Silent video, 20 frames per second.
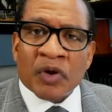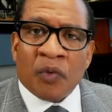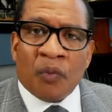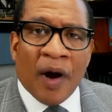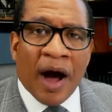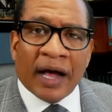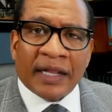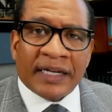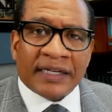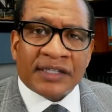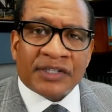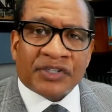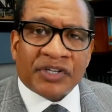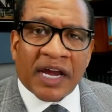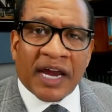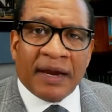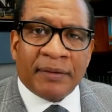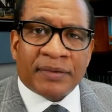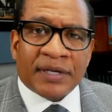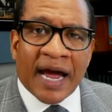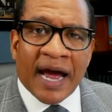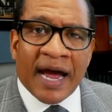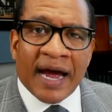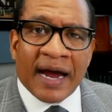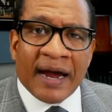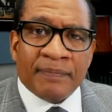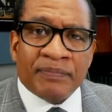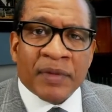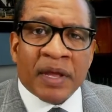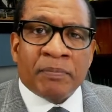While at the same
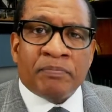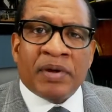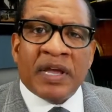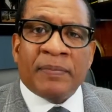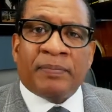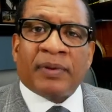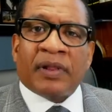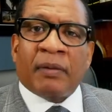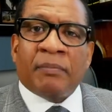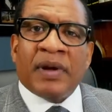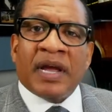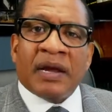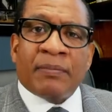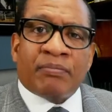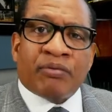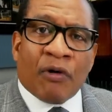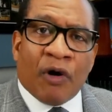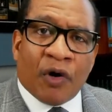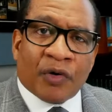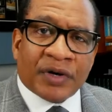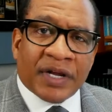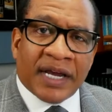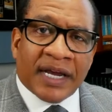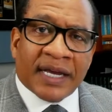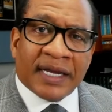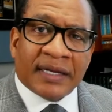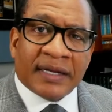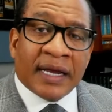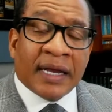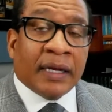time, people are being brought
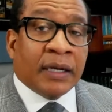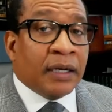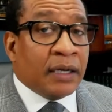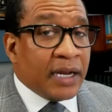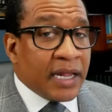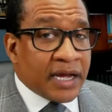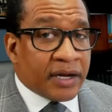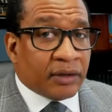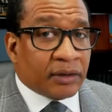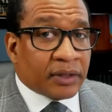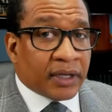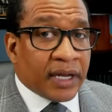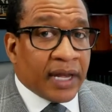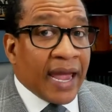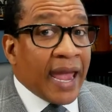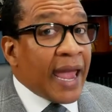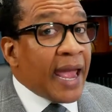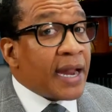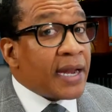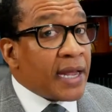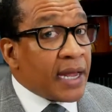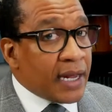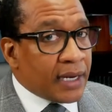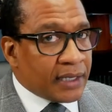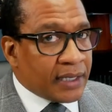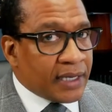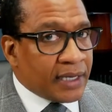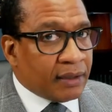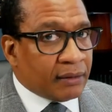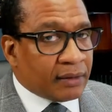in legally and
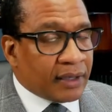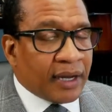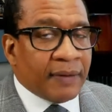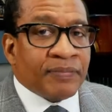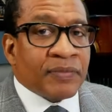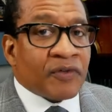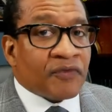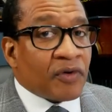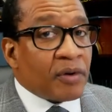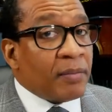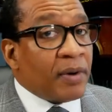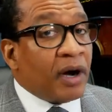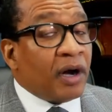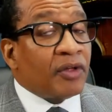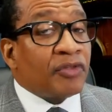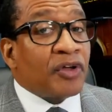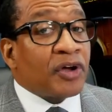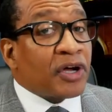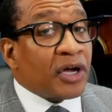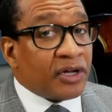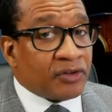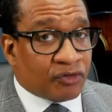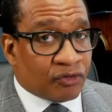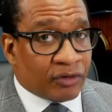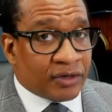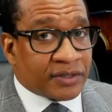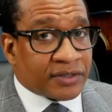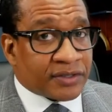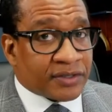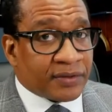illegally from other
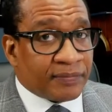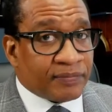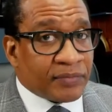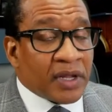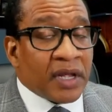countries.